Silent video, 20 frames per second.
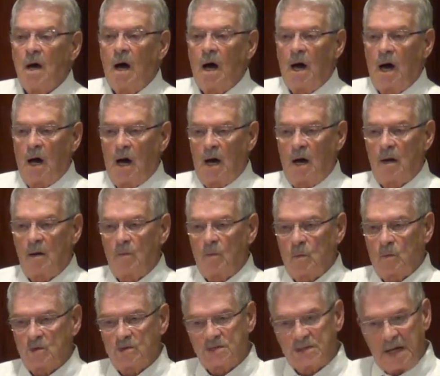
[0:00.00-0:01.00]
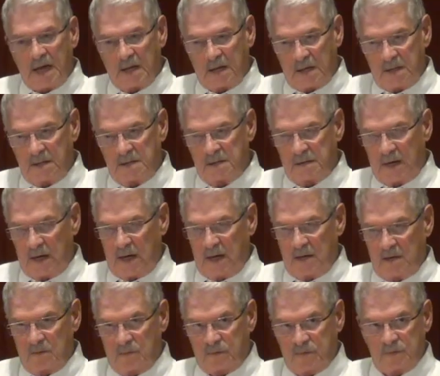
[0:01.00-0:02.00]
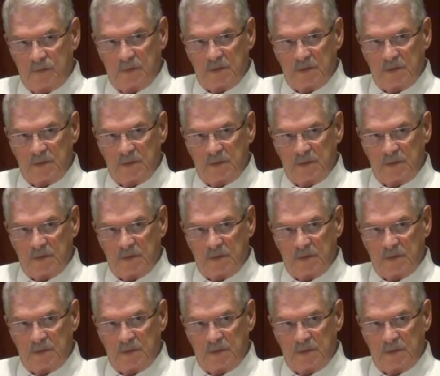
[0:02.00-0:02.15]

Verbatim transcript: uh, were studied. And